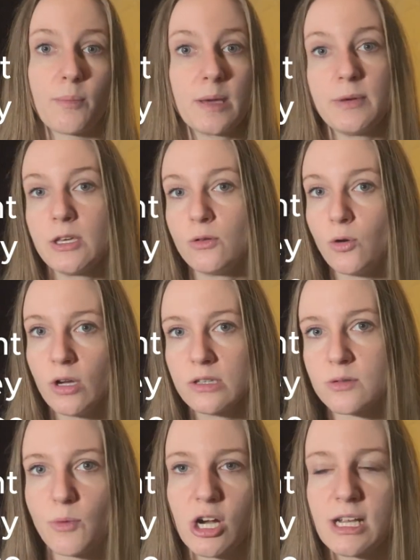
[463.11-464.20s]
Maybe you go
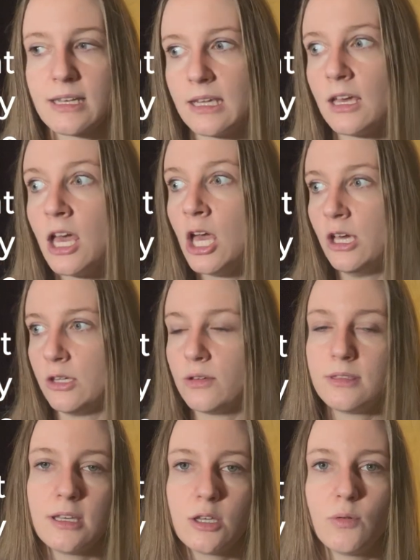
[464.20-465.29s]
into marketing, you
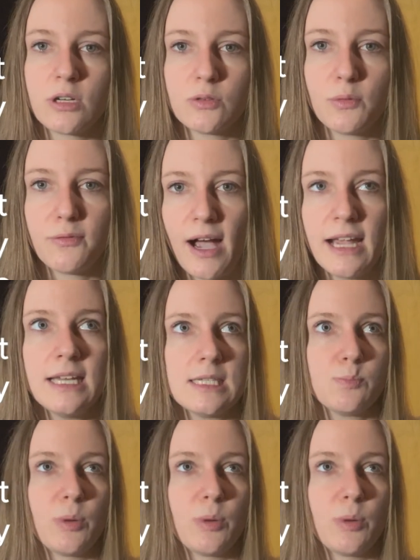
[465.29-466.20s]
think you want to do finance,